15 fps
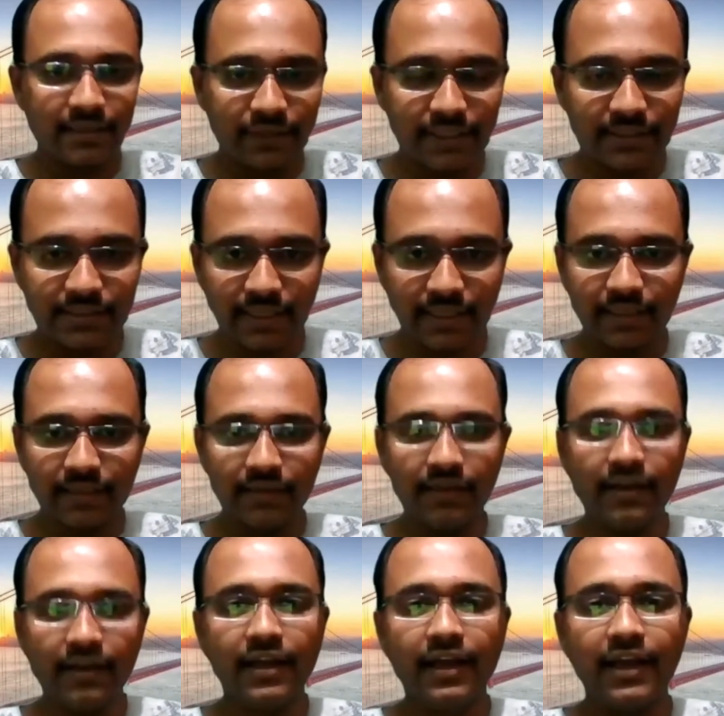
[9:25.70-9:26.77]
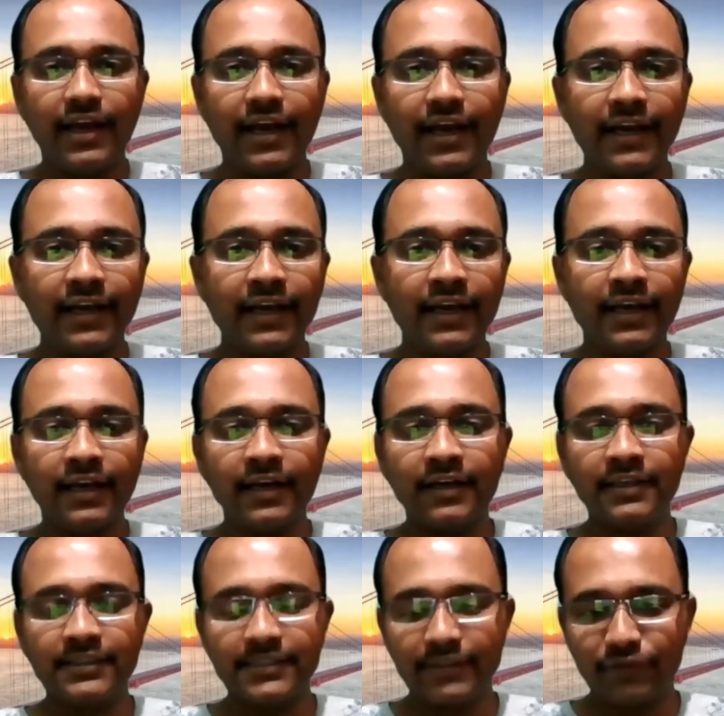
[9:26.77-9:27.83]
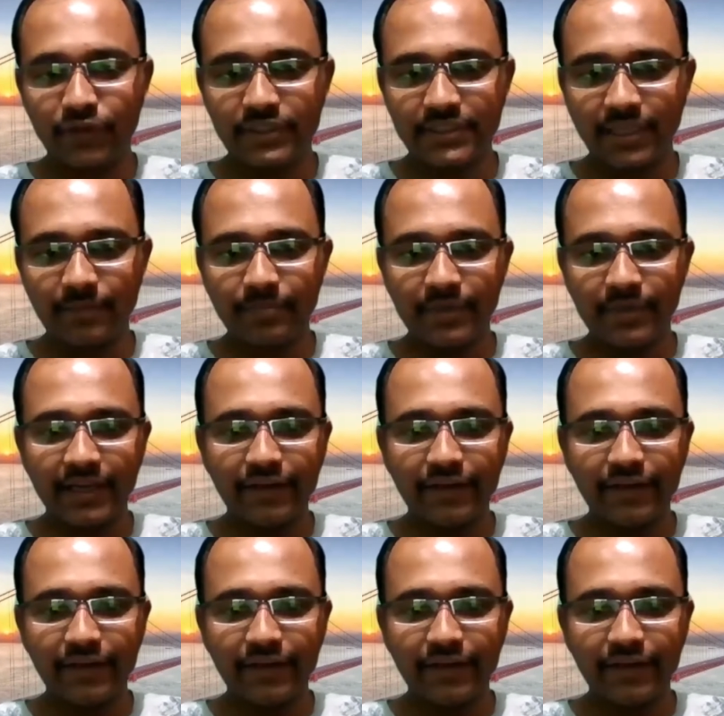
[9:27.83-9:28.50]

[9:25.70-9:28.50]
delivery cycle, and say for example,